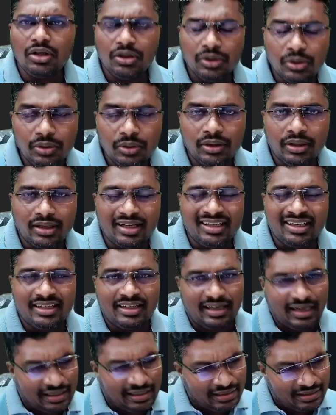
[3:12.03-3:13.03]
don't write,
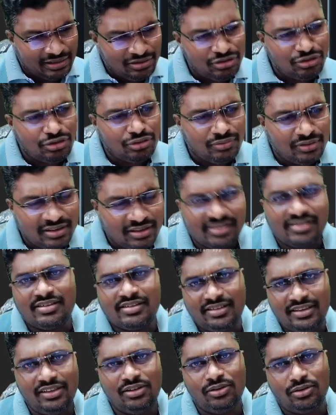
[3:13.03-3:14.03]
at least you will
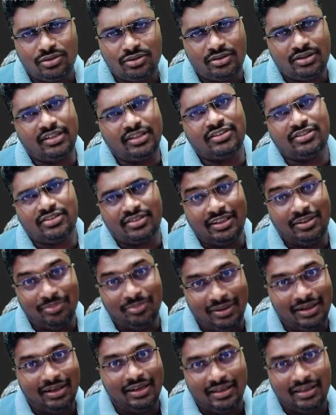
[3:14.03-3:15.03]
see those things in